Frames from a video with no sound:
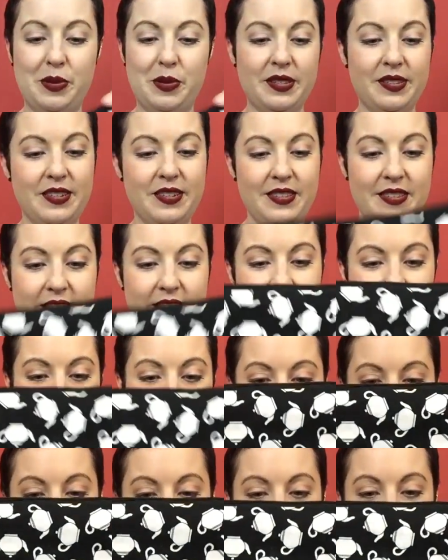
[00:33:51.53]
It's just, yeah,
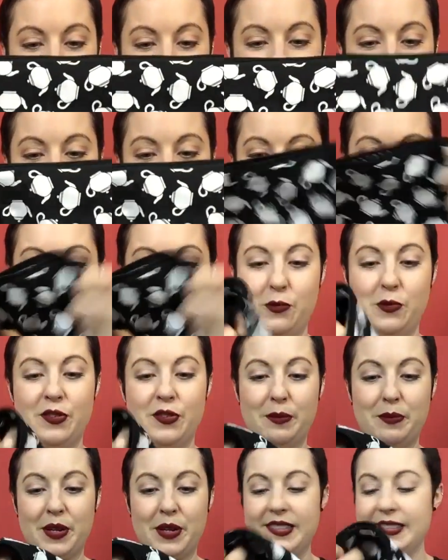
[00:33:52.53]
really nice. It folds
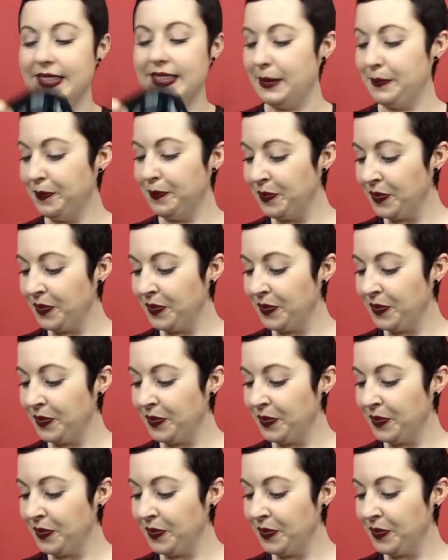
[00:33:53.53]
up nicely.